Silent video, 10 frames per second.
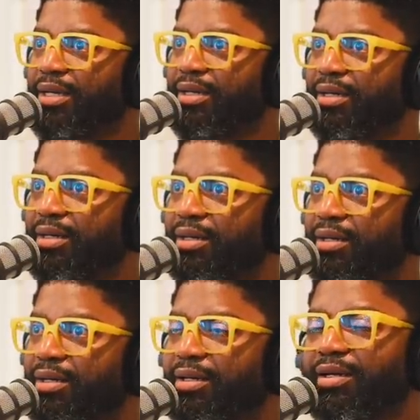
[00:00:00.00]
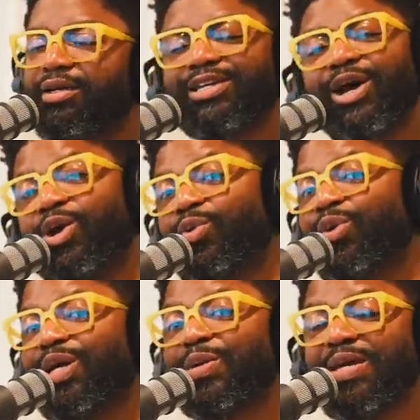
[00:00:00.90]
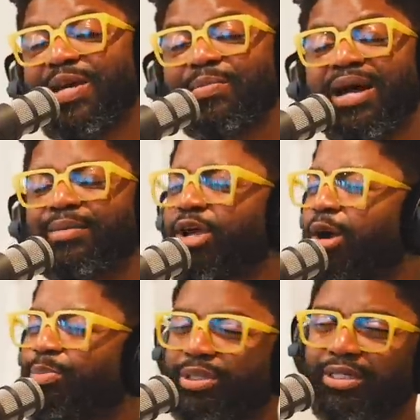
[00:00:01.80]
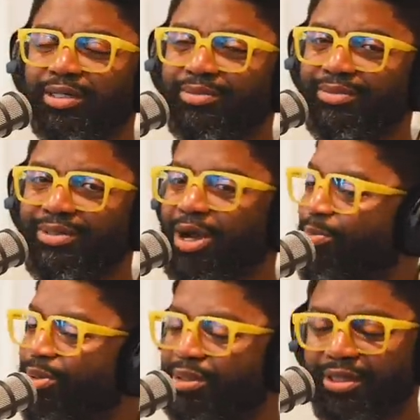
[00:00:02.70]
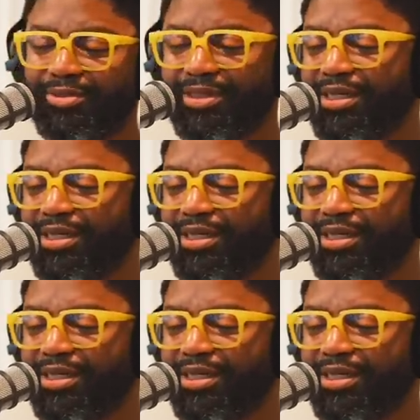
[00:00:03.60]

We're going to be in Miami, dude. Yo, we're going to be in Miami. Y'all pull up. Y'all pull up.